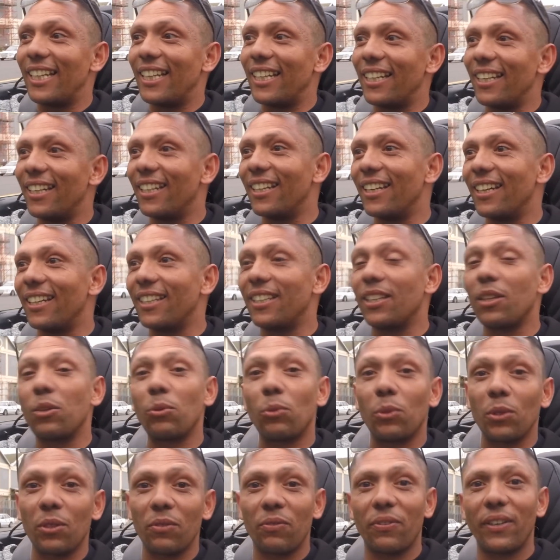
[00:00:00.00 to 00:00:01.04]
in near the
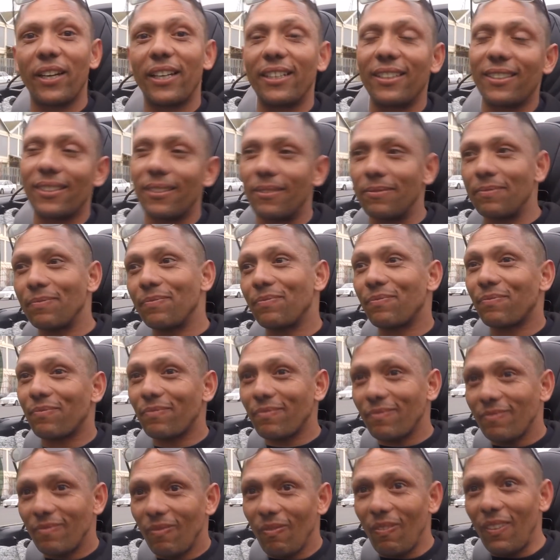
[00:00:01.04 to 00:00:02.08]
waterfront
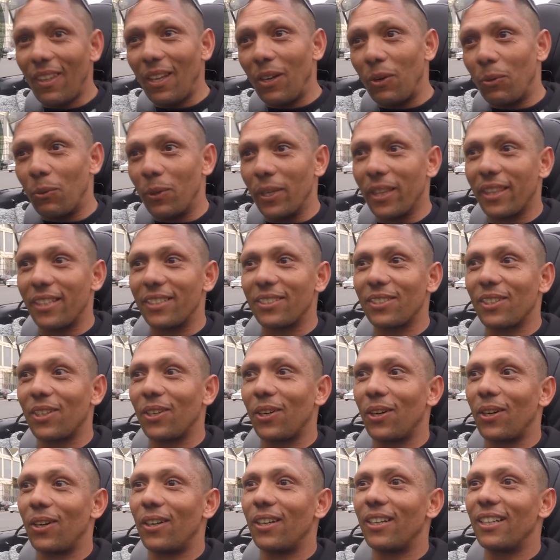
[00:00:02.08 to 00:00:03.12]
with this
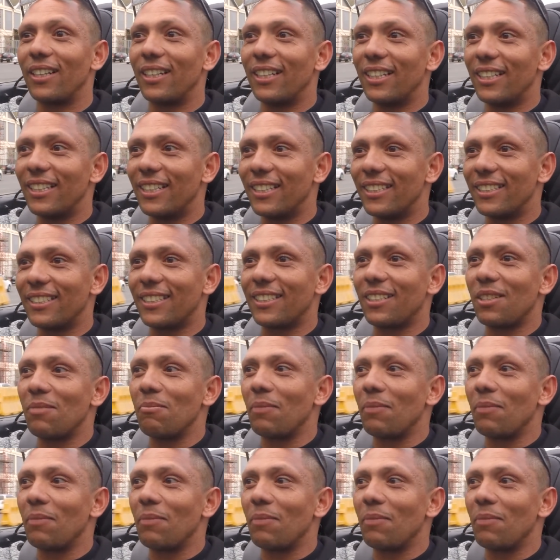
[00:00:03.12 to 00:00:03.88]
car just